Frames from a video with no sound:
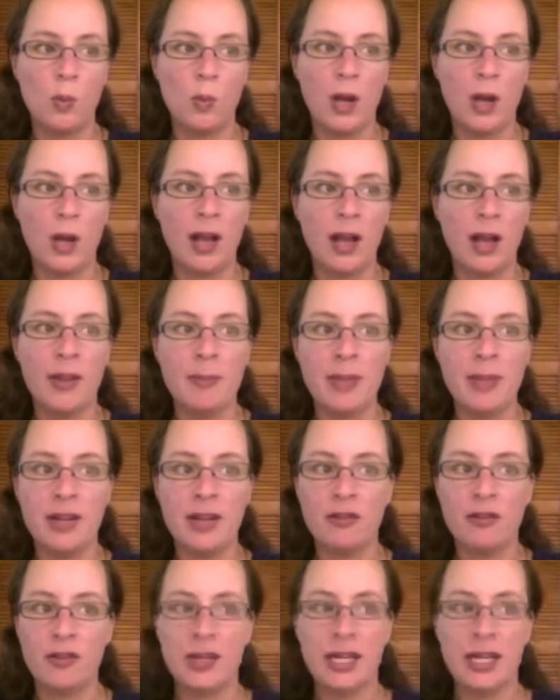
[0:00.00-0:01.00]
are they
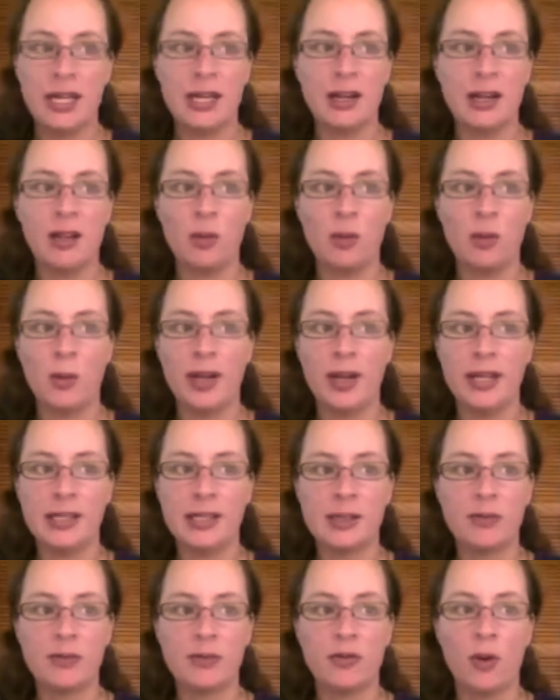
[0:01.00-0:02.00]
benefiting in other
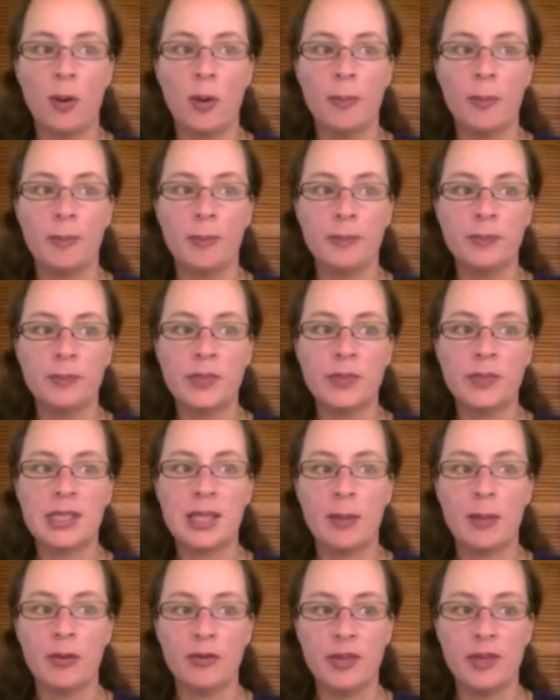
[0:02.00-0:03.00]
ways from
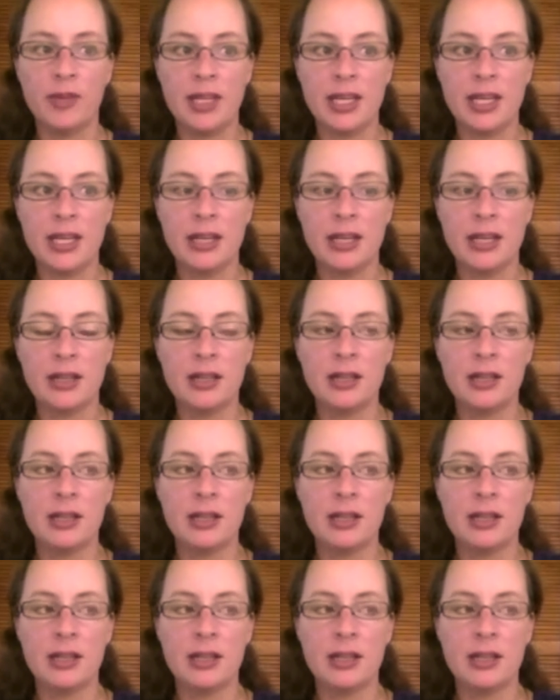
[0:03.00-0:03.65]
some of the